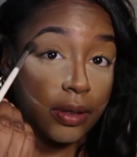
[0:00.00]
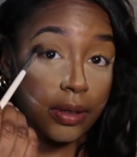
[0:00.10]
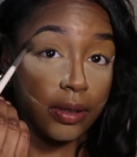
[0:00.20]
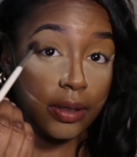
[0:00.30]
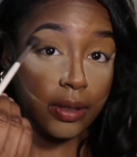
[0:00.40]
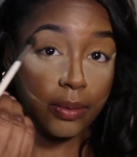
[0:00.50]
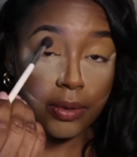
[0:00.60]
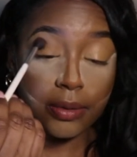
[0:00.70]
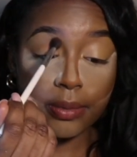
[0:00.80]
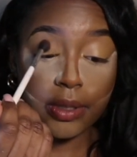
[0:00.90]
and then I
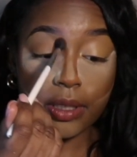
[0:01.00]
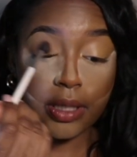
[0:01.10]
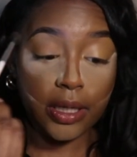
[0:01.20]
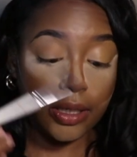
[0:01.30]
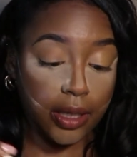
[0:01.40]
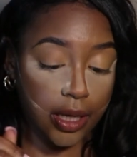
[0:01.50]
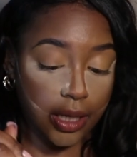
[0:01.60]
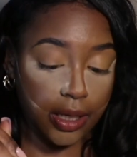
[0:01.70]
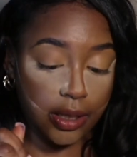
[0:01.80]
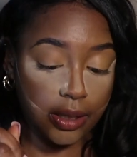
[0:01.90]
want to blend it like
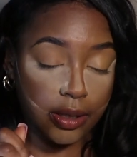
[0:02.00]
that.